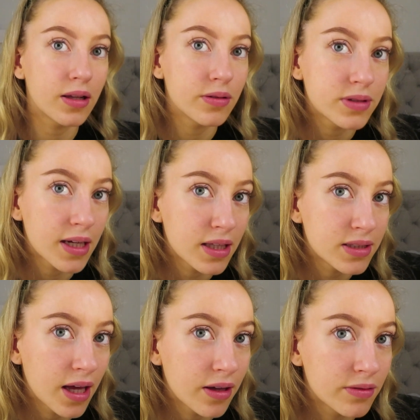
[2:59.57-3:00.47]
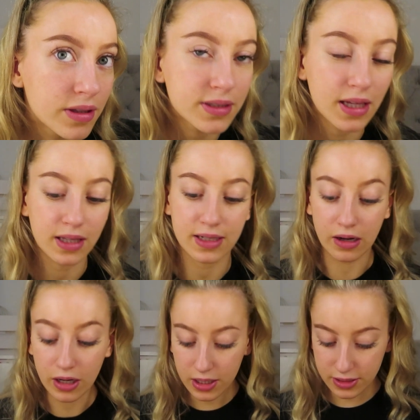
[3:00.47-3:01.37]
little saggy tail that's hanging down.
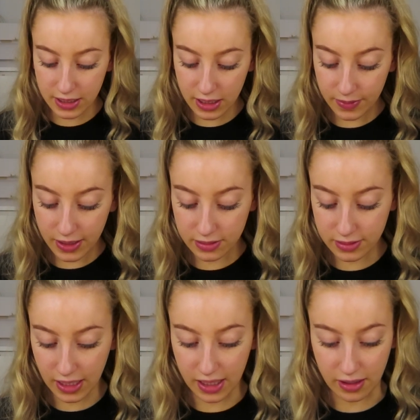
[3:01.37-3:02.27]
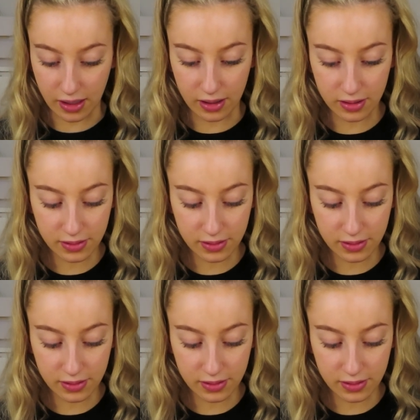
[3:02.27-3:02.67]
Does anybody else get that?